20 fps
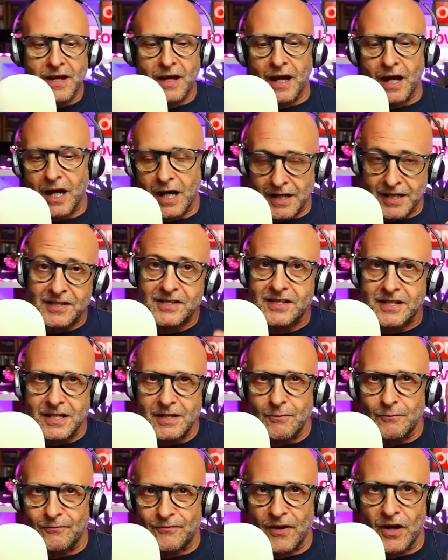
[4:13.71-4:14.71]
It's the
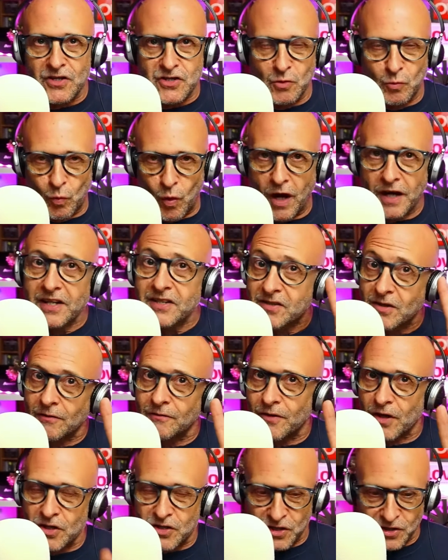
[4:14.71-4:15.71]
version 1. It's not
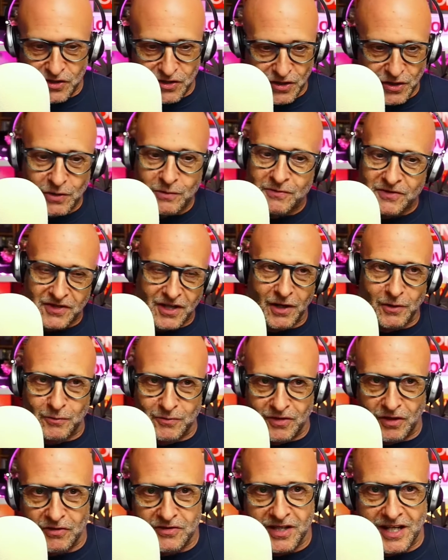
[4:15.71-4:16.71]
version 2. So,
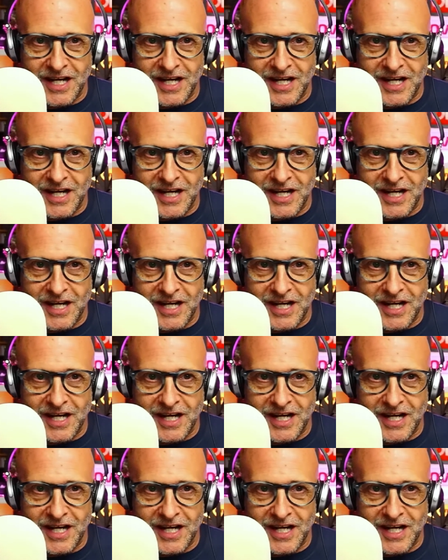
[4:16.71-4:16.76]
Dr.